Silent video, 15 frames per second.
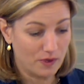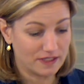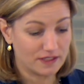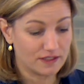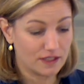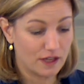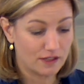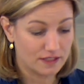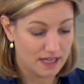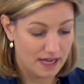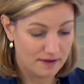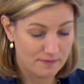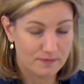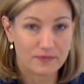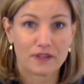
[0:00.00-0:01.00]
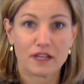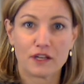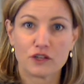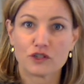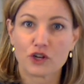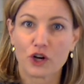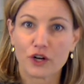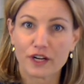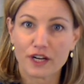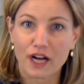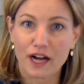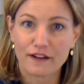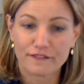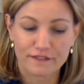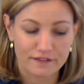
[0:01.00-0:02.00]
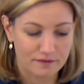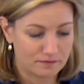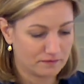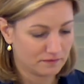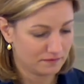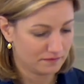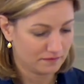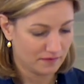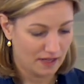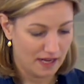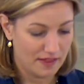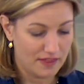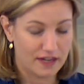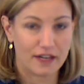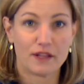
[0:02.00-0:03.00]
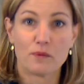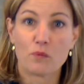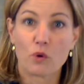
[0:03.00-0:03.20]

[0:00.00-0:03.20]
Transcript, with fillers: once it's all done, turn it off, and then in the